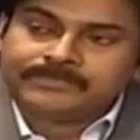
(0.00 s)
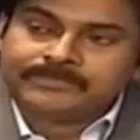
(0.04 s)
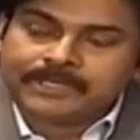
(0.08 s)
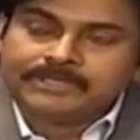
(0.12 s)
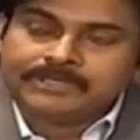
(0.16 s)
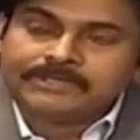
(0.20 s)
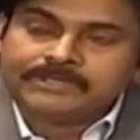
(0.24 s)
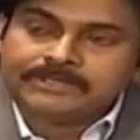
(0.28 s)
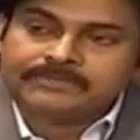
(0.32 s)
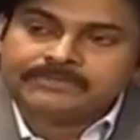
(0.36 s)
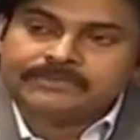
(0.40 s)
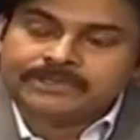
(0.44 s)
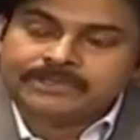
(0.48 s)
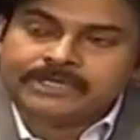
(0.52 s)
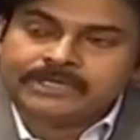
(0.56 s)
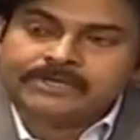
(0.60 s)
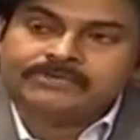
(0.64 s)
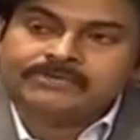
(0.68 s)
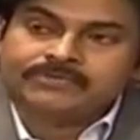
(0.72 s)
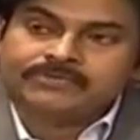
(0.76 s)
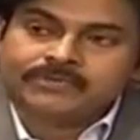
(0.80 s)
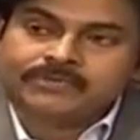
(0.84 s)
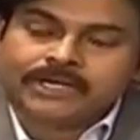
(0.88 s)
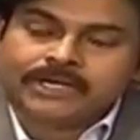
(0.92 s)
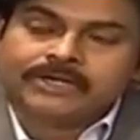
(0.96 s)
And even now,
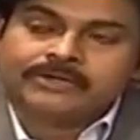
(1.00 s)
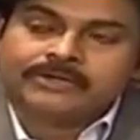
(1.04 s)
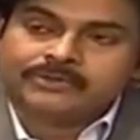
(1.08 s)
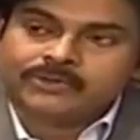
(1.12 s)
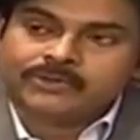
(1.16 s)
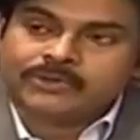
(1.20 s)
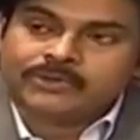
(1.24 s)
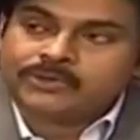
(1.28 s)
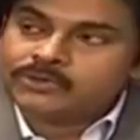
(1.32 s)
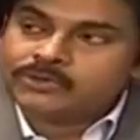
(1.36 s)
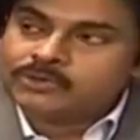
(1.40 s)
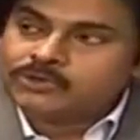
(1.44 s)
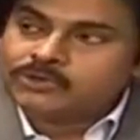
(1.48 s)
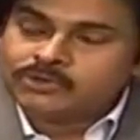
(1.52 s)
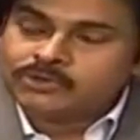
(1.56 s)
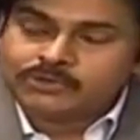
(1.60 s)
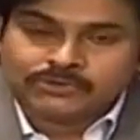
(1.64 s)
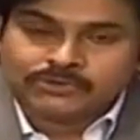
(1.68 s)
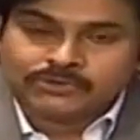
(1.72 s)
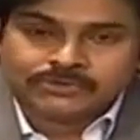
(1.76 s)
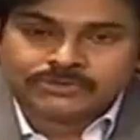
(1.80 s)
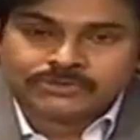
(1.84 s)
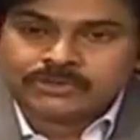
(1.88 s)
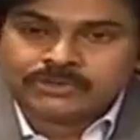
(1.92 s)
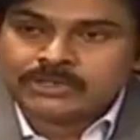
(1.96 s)
if I have to go to
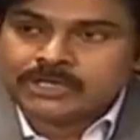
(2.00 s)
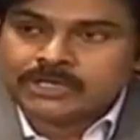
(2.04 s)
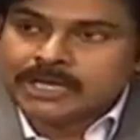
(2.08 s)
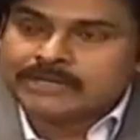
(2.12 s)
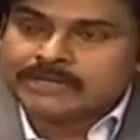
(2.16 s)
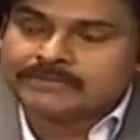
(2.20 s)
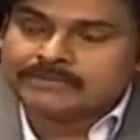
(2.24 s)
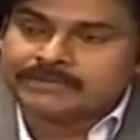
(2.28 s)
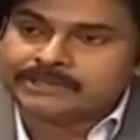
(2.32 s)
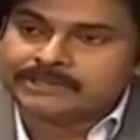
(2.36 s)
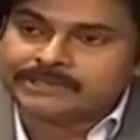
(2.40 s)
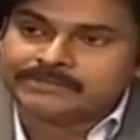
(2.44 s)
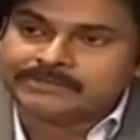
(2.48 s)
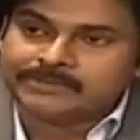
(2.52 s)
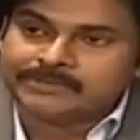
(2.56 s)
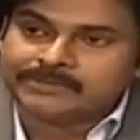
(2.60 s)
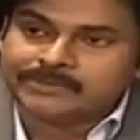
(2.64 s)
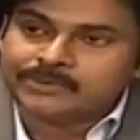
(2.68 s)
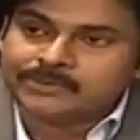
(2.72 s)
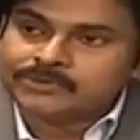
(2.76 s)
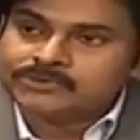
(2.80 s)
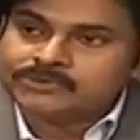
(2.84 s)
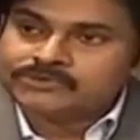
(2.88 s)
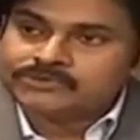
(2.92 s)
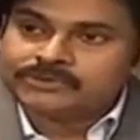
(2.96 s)
shoot, I will never
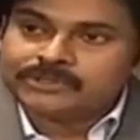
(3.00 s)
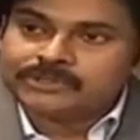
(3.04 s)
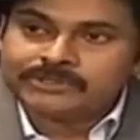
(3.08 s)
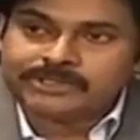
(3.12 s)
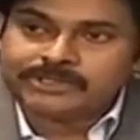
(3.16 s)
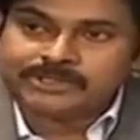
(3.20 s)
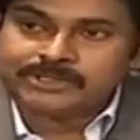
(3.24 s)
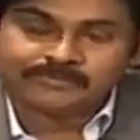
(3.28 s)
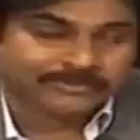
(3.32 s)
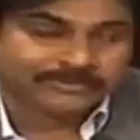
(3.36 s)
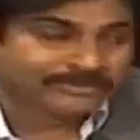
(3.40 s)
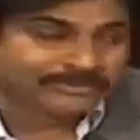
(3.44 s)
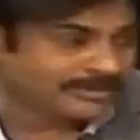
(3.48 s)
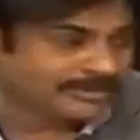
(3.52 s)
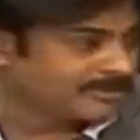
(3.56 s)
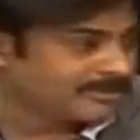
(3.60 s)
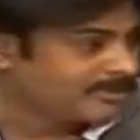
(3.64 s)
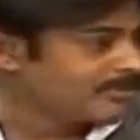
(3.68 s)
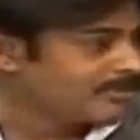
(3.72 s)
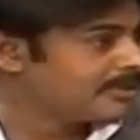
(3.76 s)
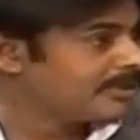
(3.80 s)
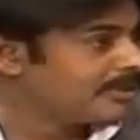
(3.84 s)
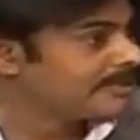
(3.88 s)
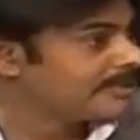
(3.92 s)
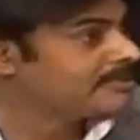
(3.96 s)
go straight. I always say, go
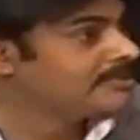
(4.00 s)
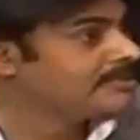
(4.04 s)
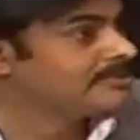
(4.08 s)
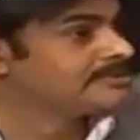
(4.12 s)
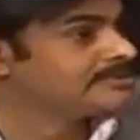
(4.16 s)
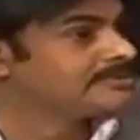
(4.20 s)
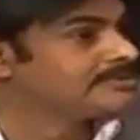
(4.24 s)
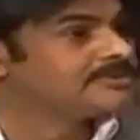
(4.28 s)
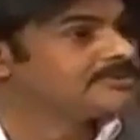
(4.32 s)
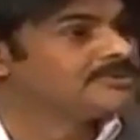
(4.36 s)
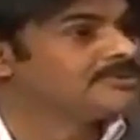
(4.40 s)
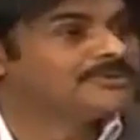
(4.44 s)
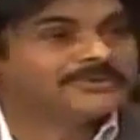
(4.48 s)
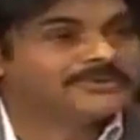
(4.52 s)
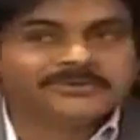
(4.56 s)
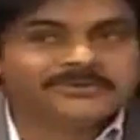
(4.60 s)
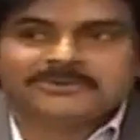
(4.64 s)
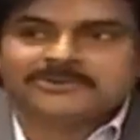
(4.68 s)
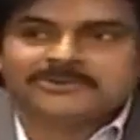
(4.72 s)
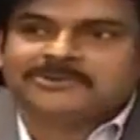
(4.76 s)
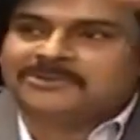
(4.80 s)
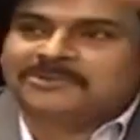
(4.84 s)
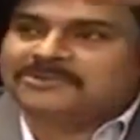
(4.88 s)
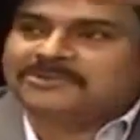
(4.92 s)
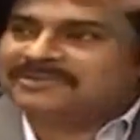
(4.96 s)
like this, go,
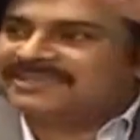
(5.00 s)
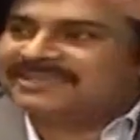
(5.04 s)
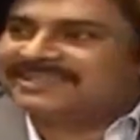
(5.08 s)
go.